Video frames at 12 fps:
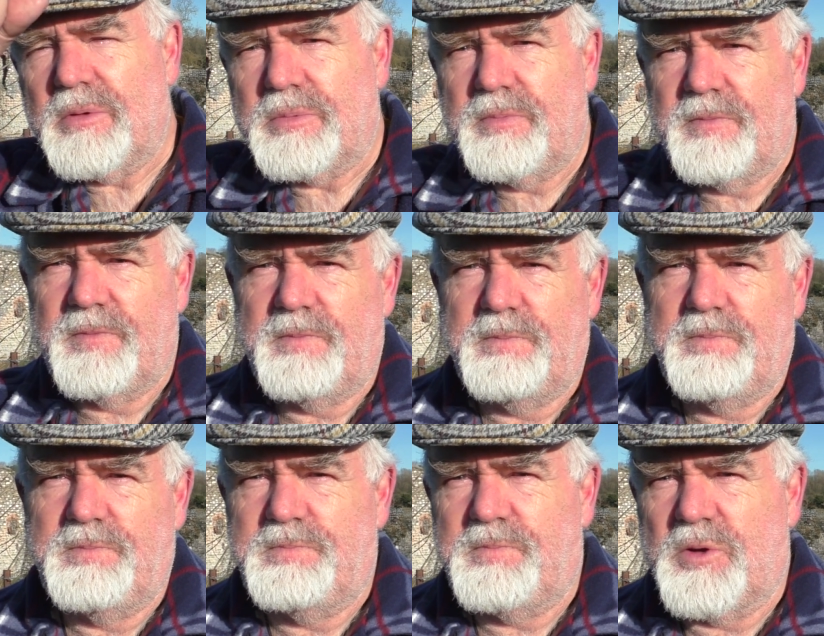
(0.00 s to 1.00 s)
was
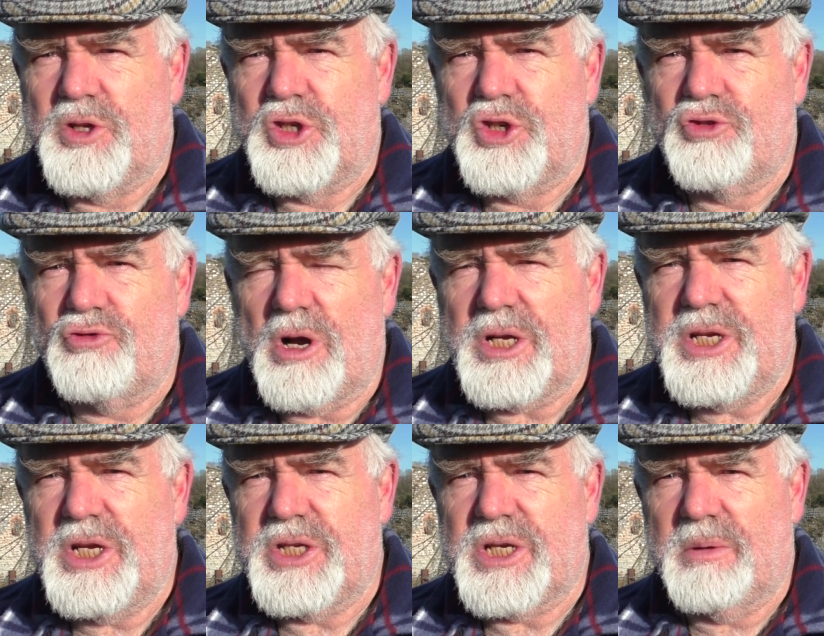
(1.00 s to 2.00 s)

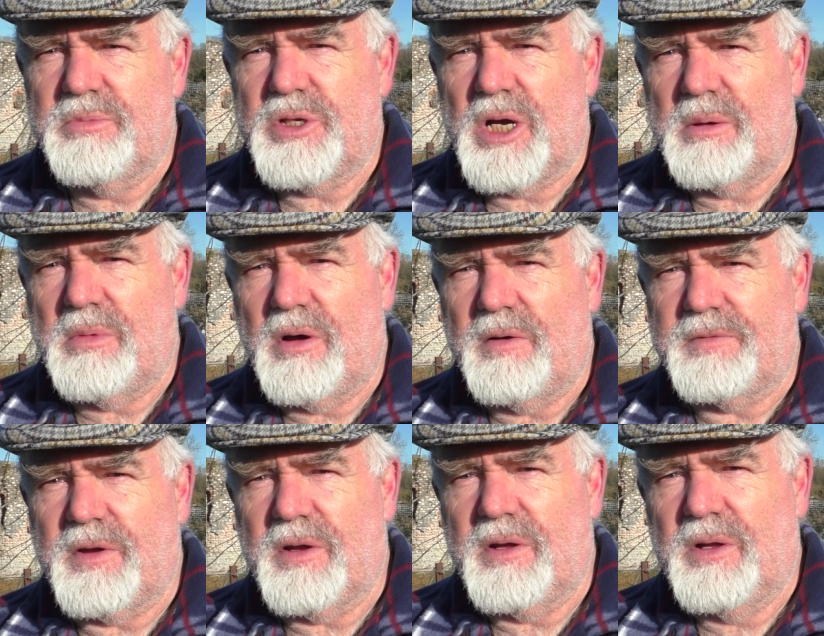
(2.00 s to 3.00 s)
constructed sometime
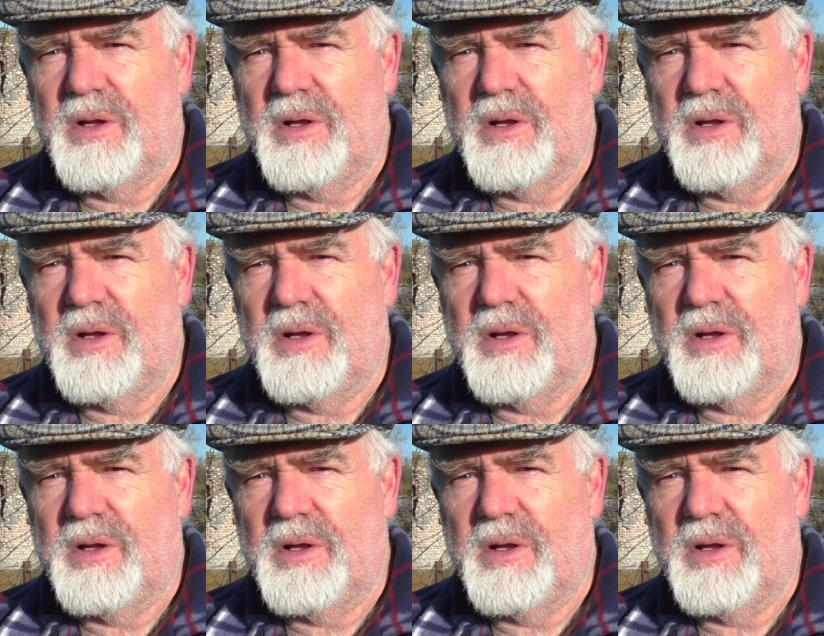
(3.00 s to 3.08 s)
after